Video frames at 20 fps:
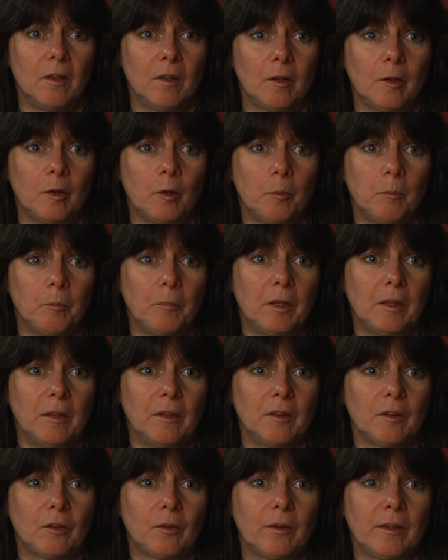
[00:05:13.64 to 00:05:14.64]

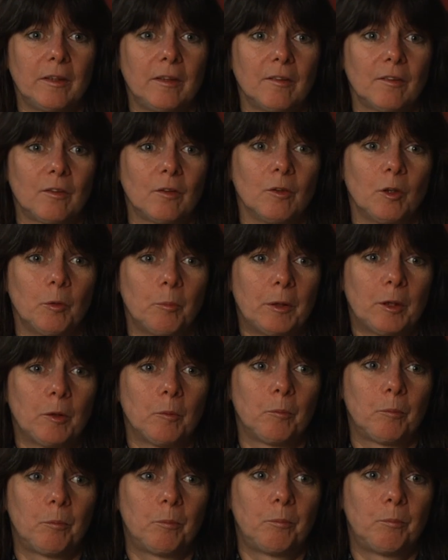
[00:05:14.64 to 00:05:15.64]
So I think it's all
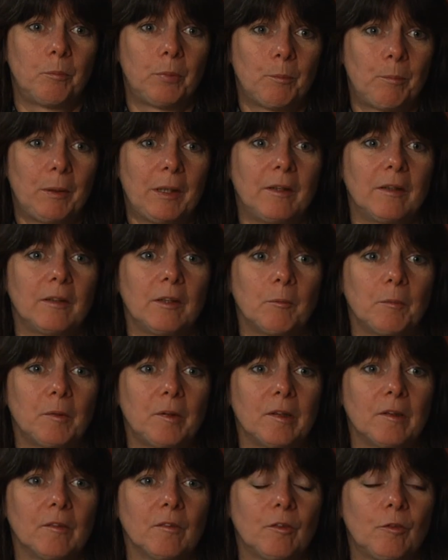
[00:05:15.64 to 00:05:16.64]
about preparing
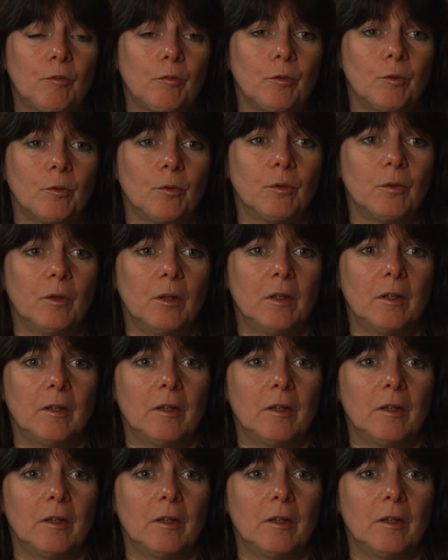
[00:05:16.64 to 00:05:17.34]
themselves for